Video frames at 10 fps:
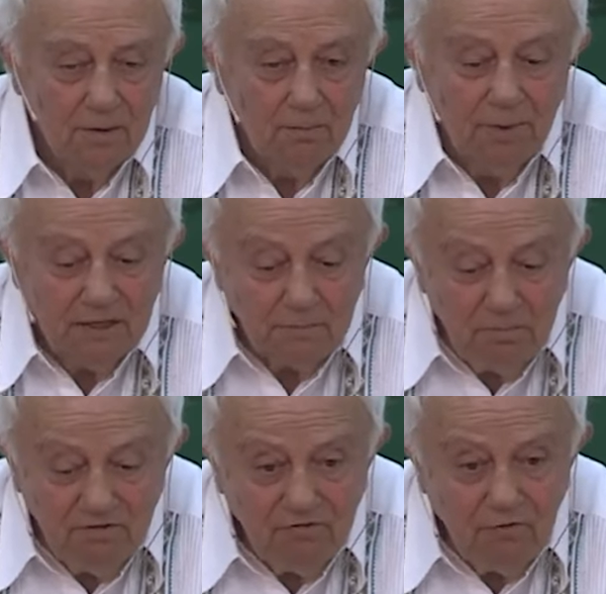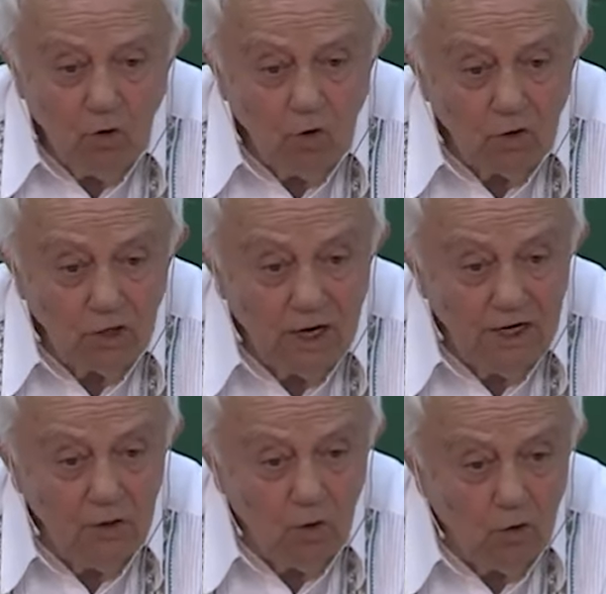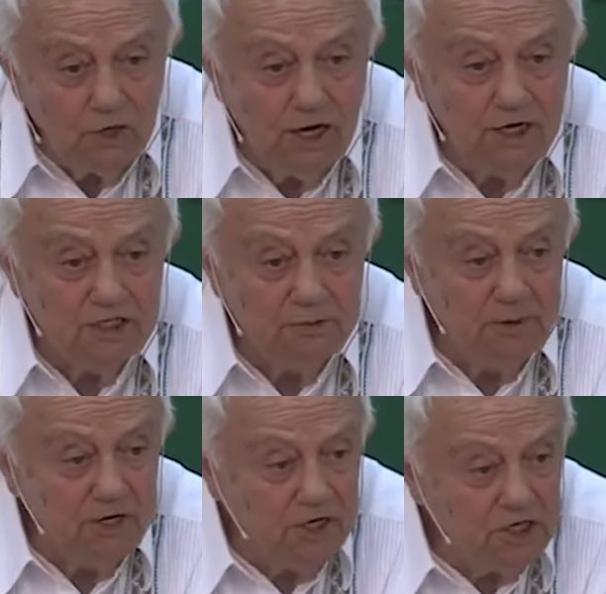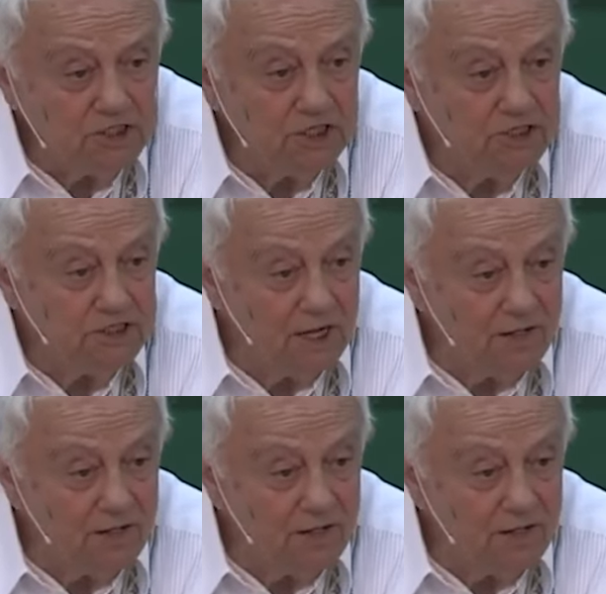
But before an organism reaches